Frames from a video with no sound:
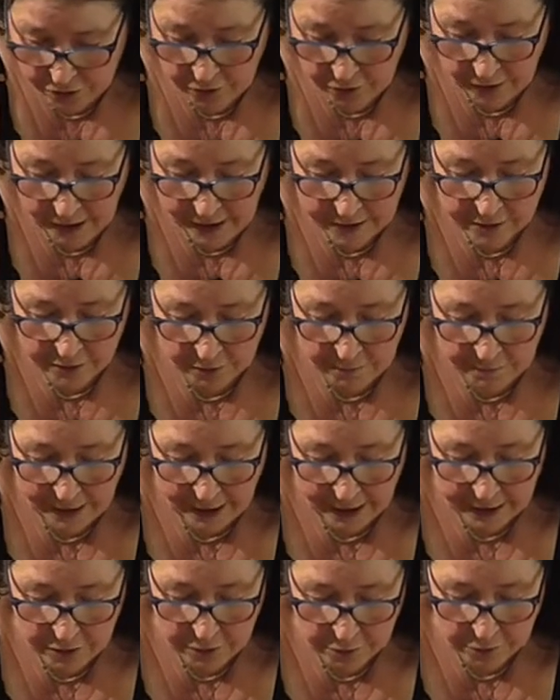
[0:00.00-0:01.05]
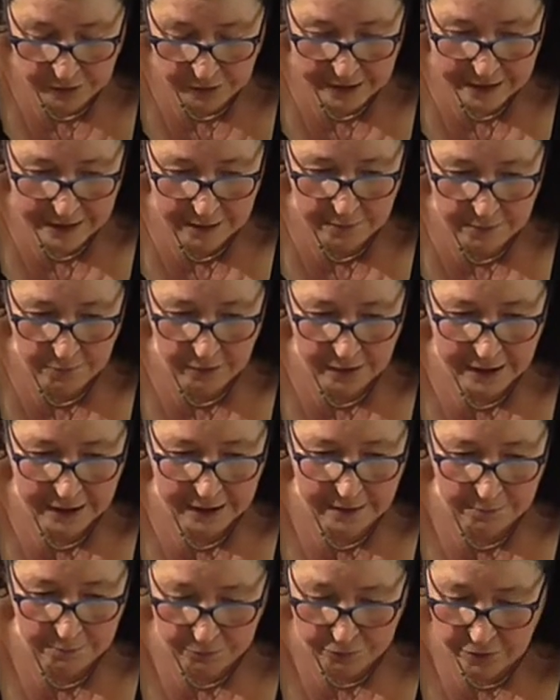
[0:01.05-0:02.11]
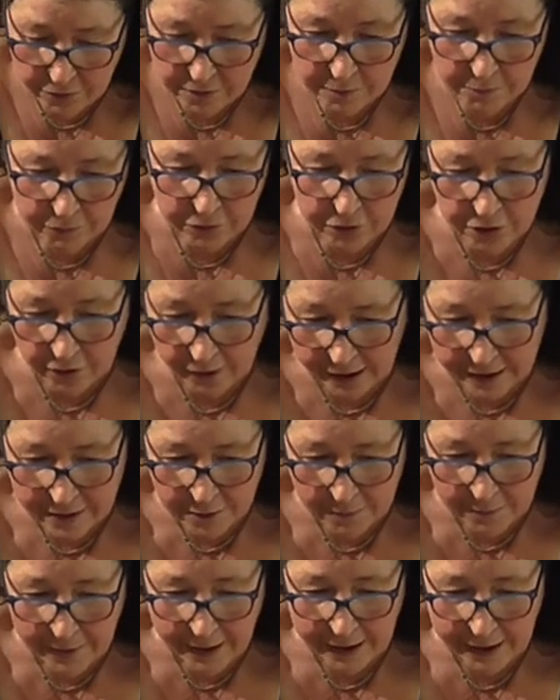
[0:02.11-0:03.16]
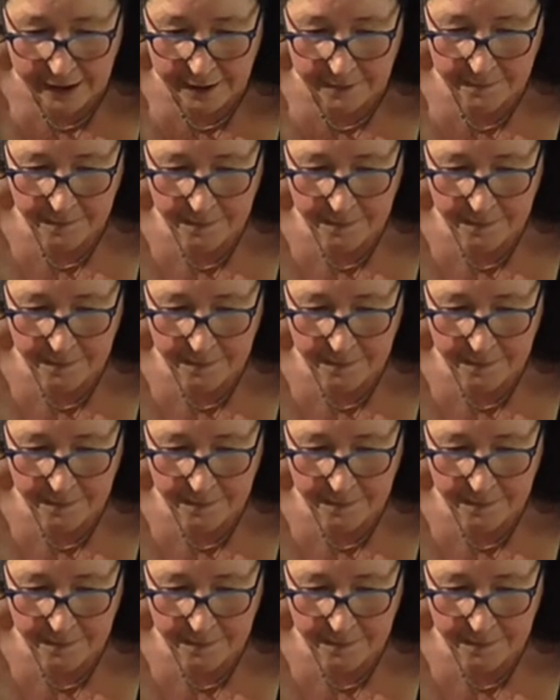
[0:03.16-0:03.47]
your hands on mine. You will see what I put your hands on mine.